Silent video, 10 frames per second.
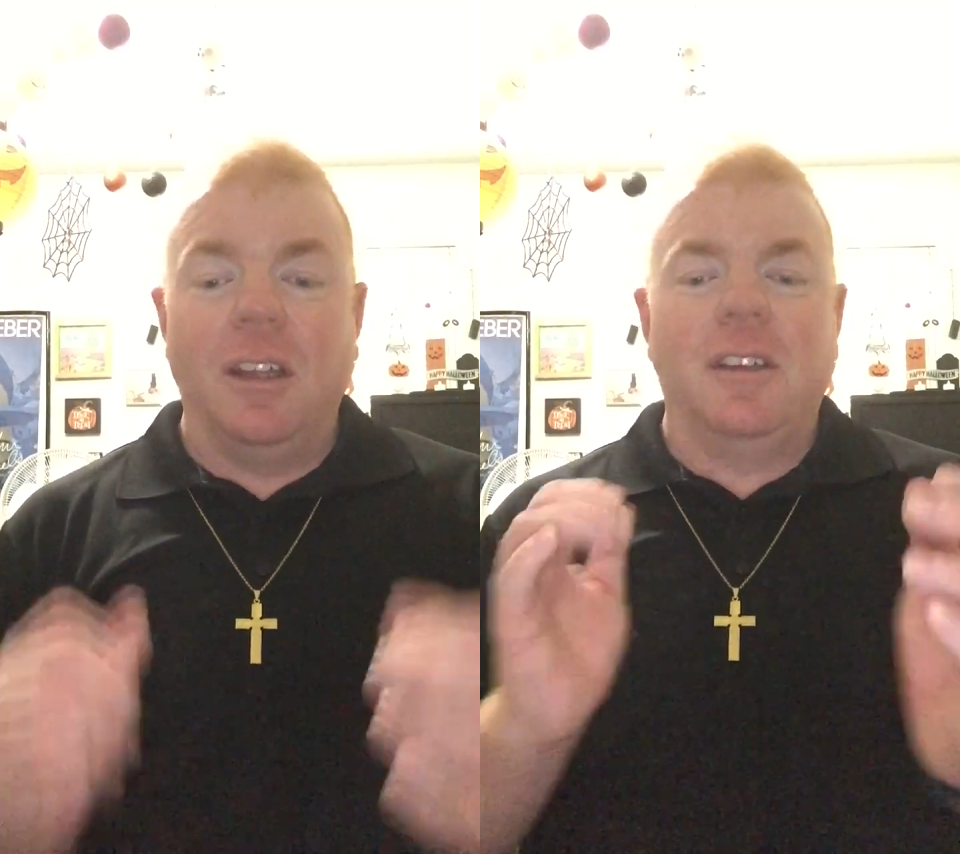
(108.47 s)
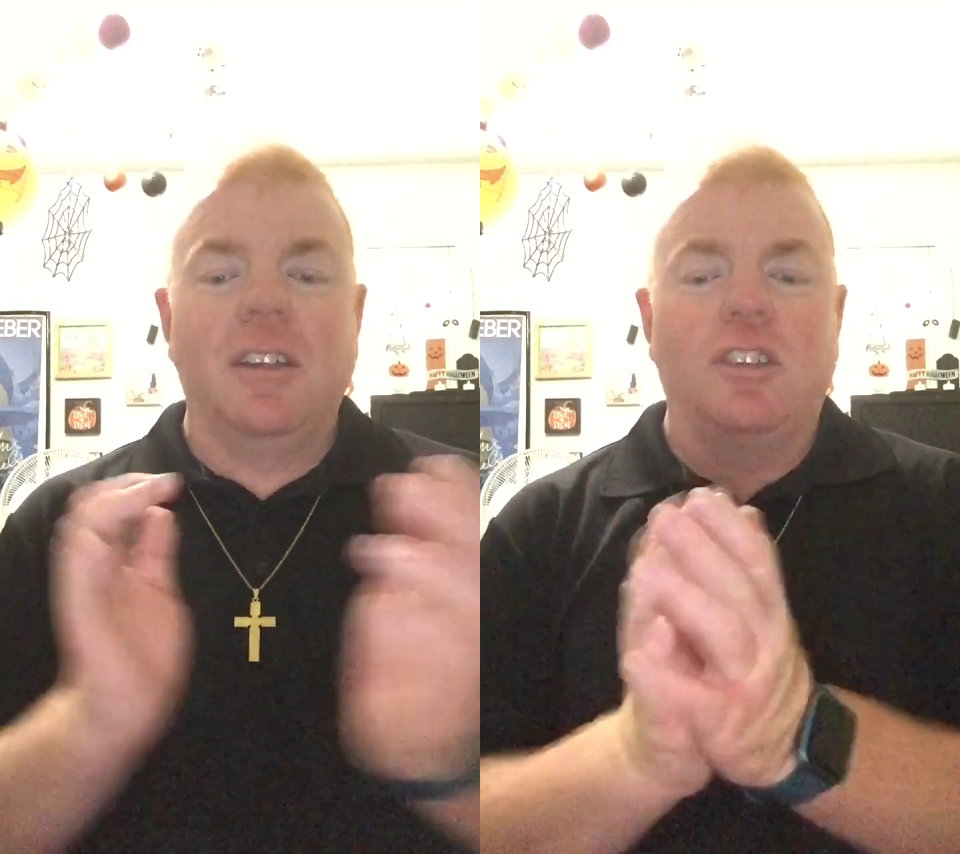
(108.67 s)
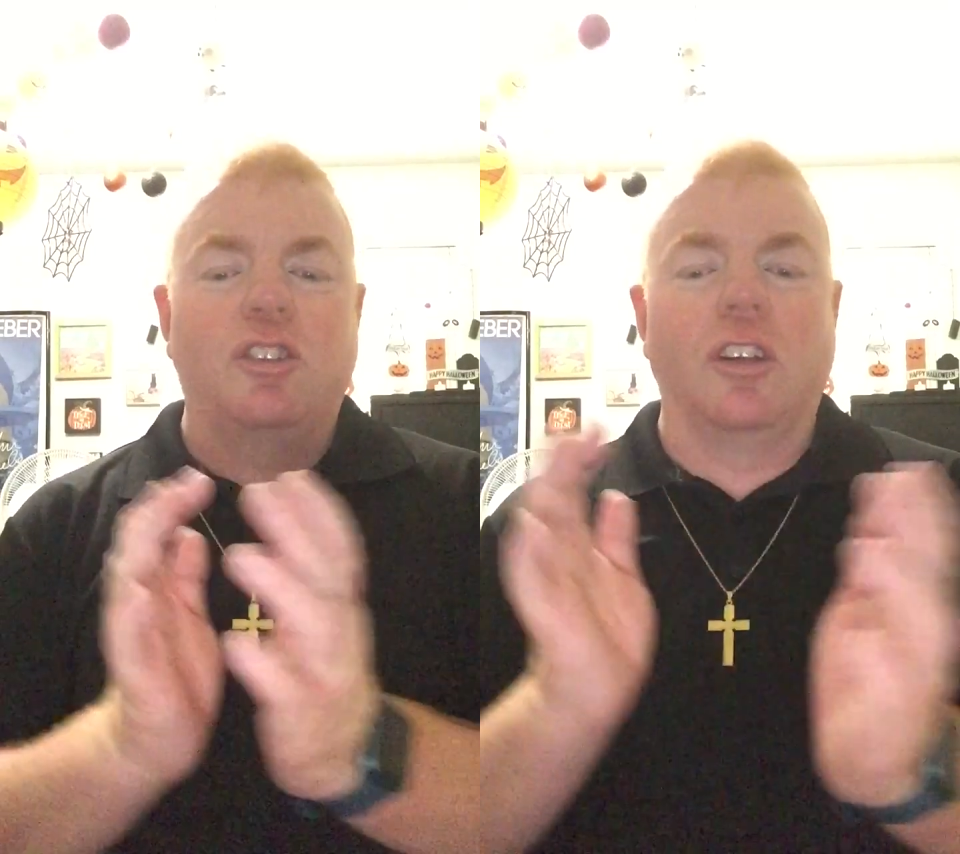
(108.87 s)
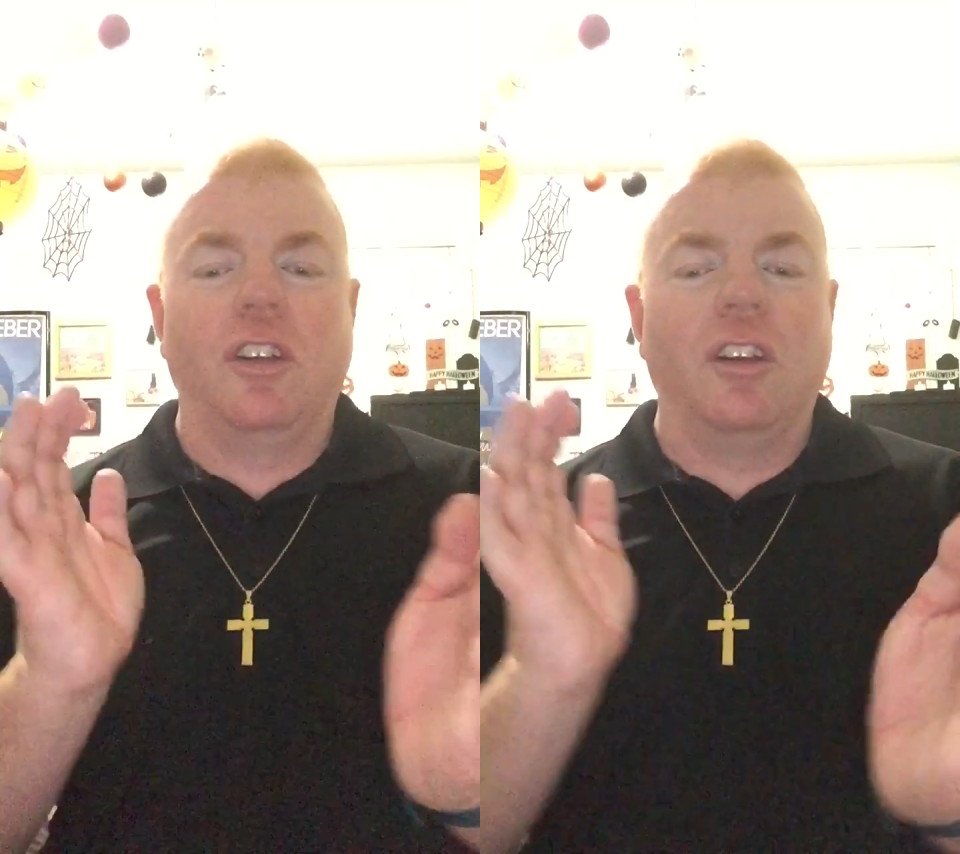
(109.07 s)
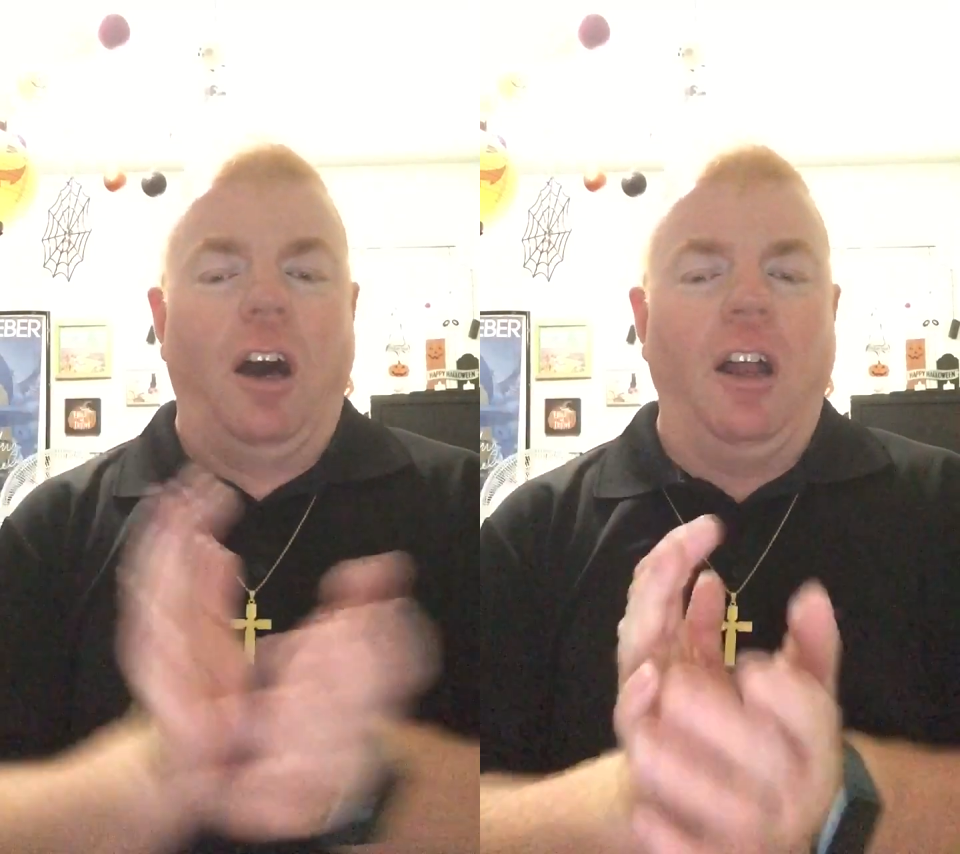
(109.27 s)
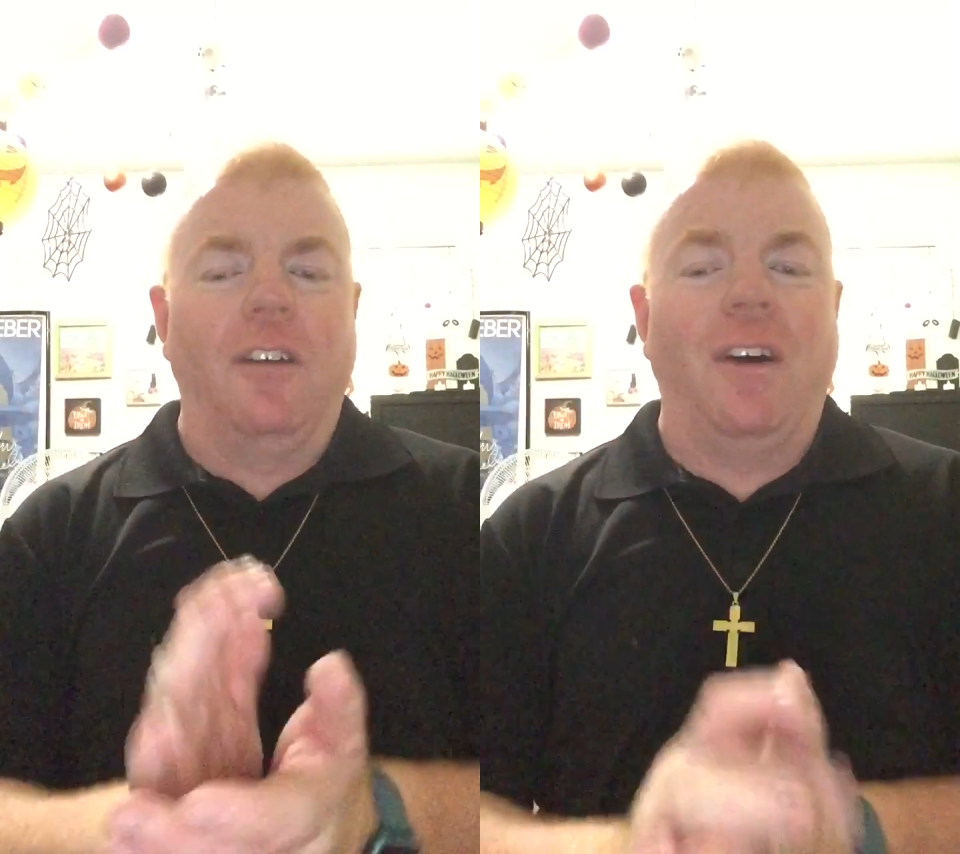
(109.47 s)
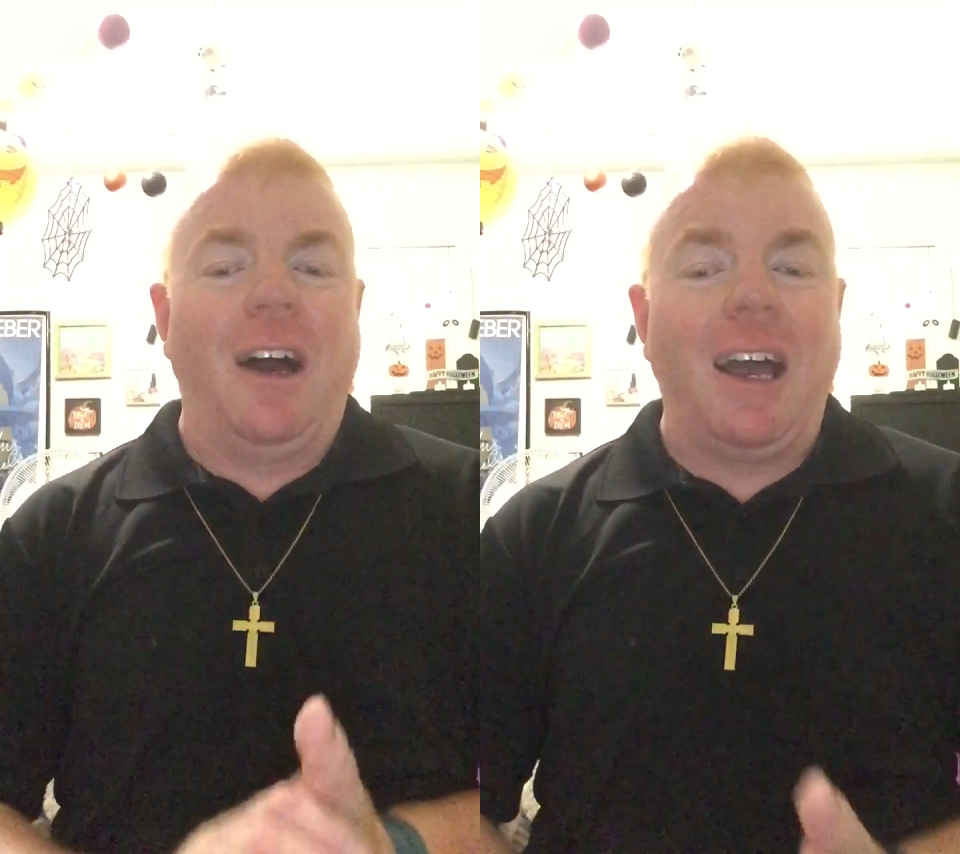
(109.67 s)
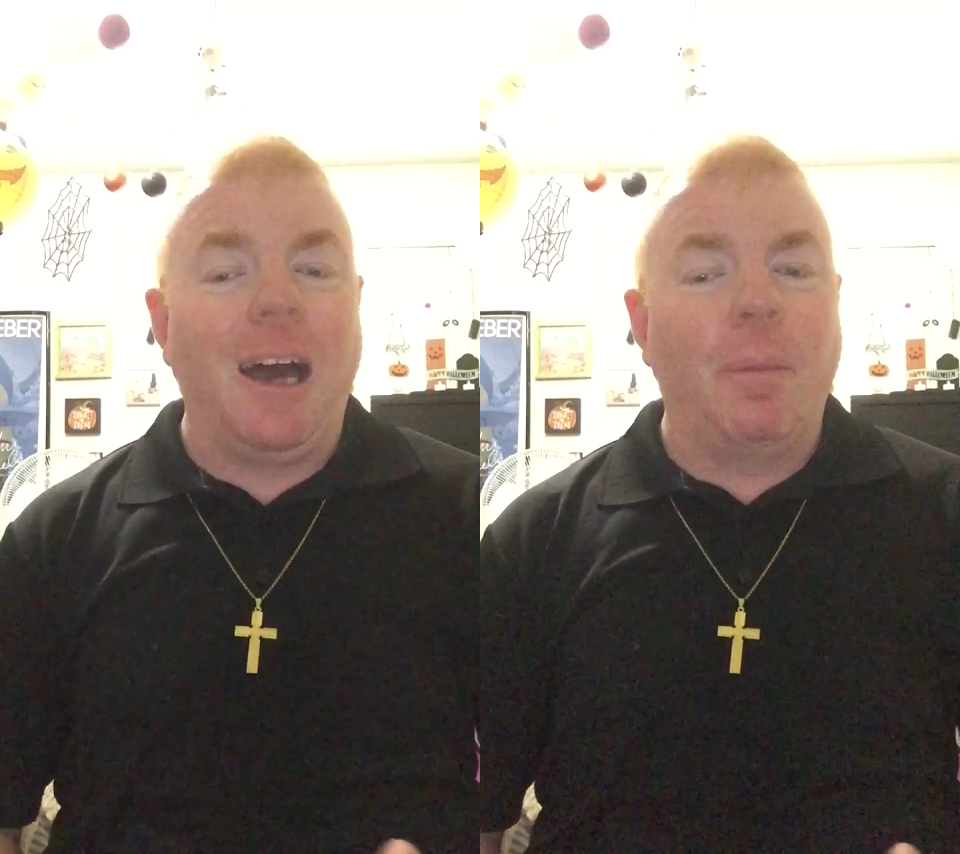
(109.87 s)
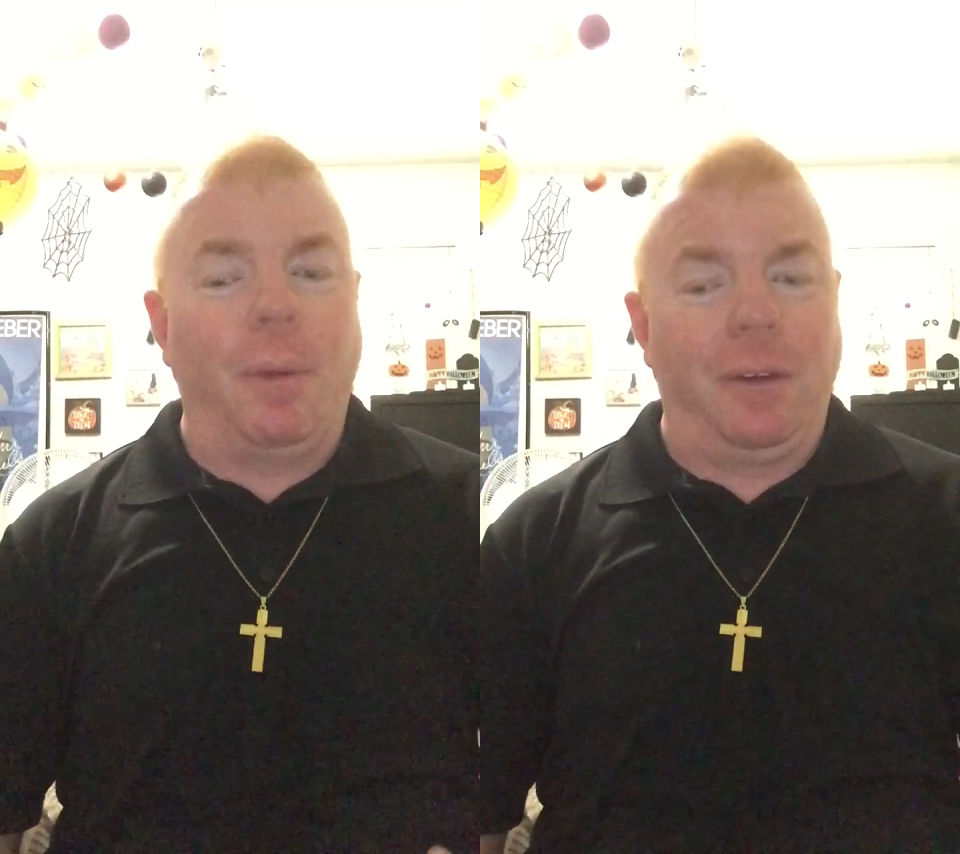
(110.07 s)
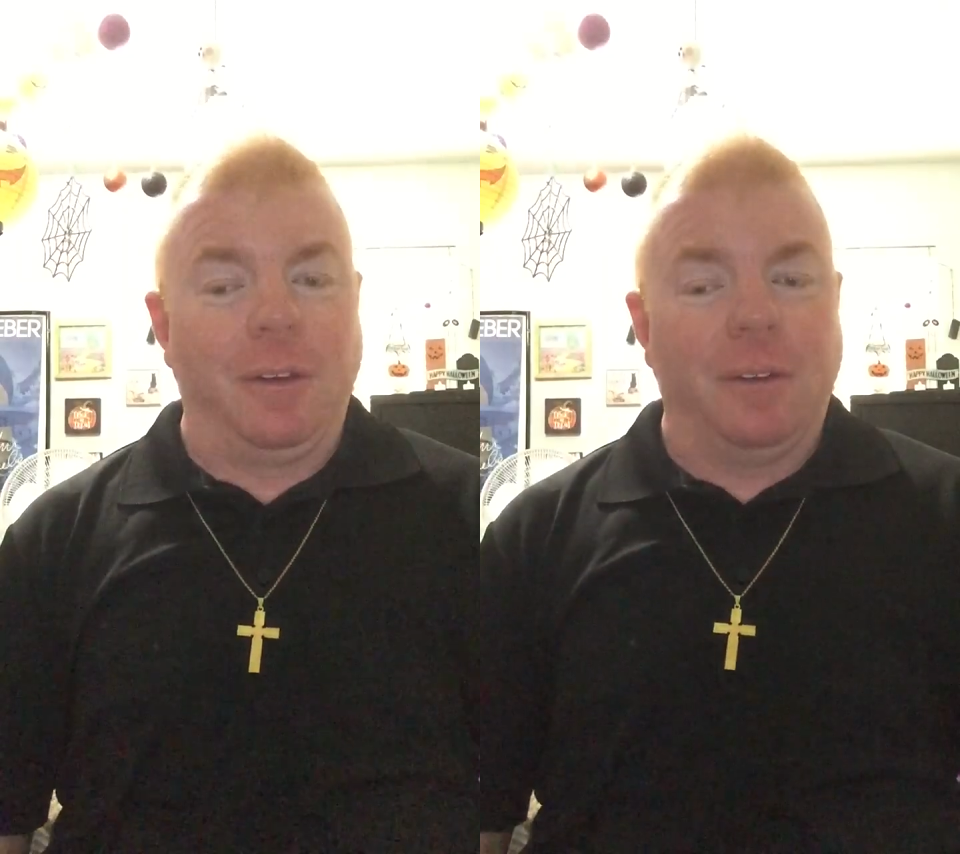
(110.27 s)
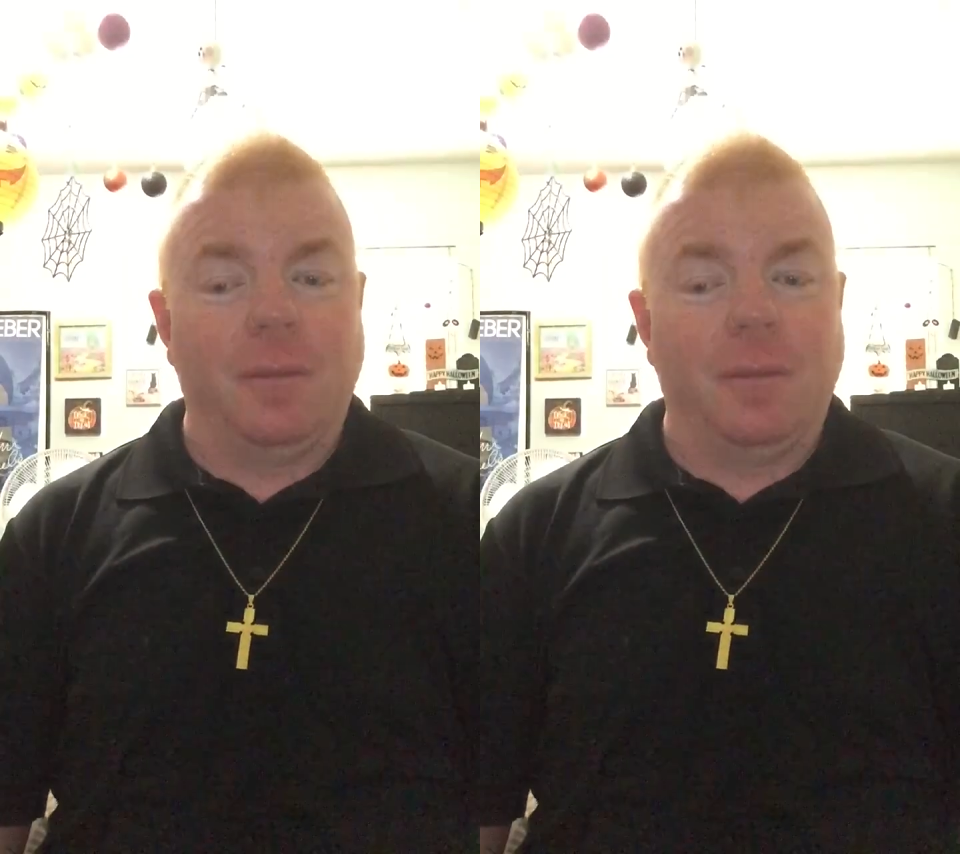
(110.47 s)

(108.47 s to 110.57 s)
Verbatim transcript: This should not have happened.